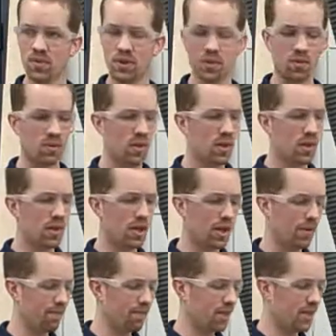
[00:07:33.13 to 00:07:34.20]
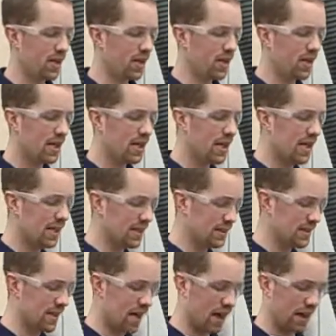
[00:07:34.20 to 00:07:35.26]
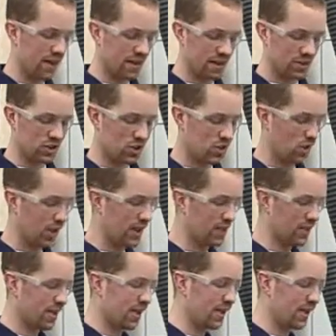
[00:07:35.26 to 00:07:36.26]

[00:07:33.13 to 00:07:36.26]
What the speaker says: So it is not as straight